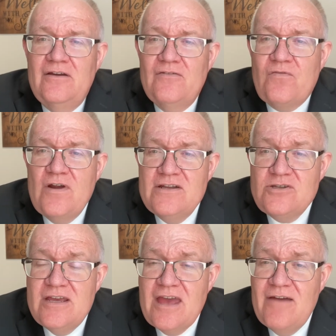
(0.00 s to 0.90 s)
Friends,
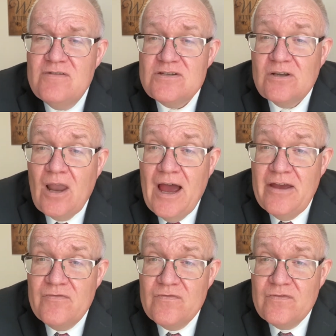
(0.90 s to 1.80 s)
he gave his
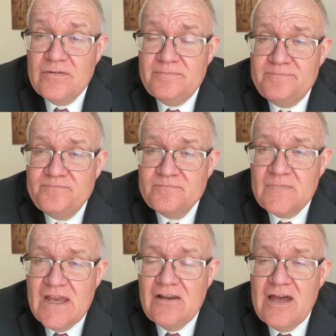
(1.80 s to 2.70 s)
life.
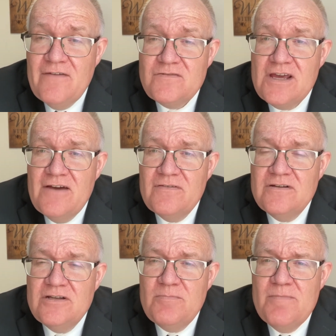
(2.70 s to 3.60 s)
He left
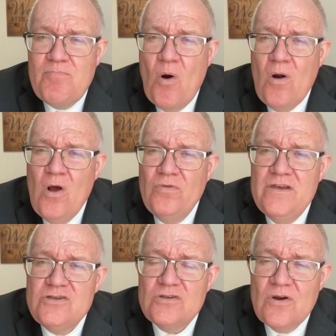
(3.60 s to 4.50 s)
heaven to be born on
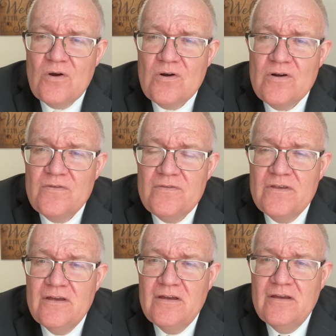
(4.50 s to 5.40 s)
this earth.
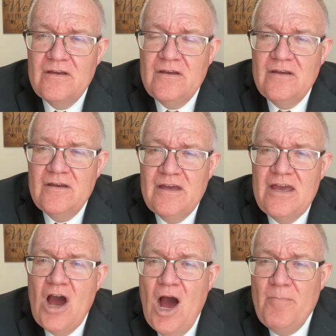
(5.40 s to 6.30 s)
He
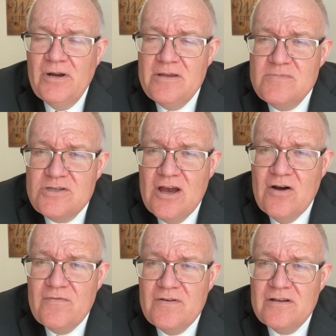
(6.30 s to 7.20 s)
humbled
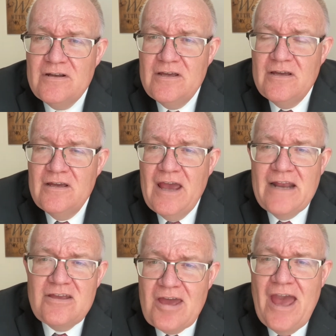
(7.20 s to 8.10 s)
himself
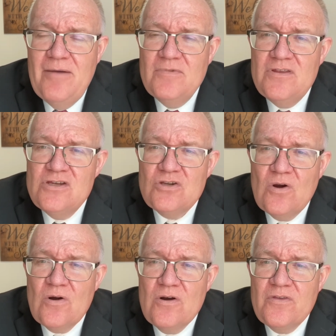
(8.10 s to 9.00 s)
and came to this
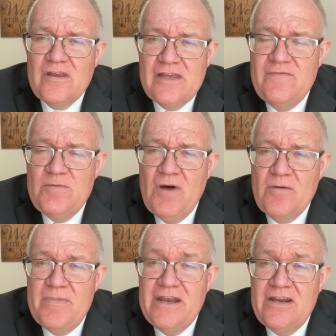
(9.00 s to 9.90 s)
earth. He lived
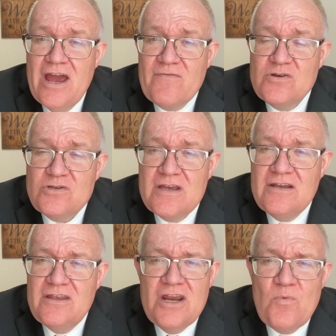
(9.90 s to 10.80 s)
among men. He never sinned.
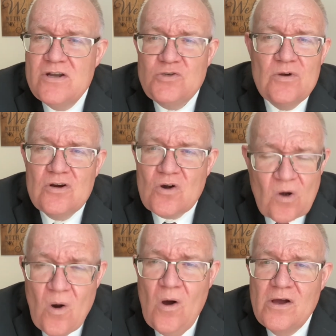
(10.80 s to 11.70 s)
And then he went to a
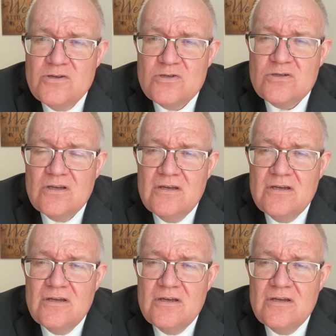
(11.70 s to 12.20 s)
cross.